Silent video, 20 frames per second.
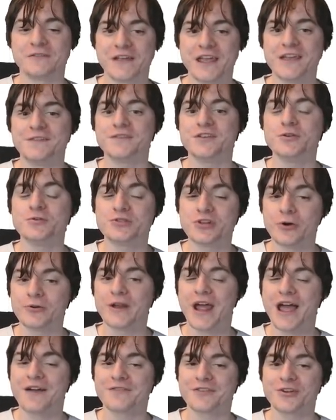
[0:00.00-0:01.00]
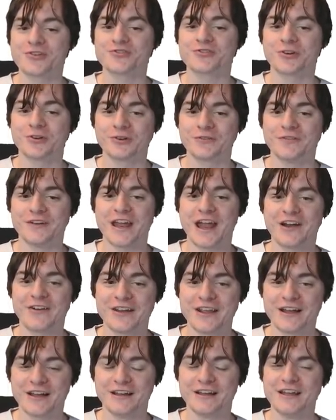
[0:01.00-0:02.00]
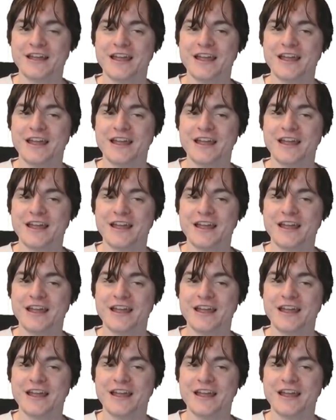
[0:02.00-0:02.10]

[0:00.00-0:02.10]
If you don't have control of an area,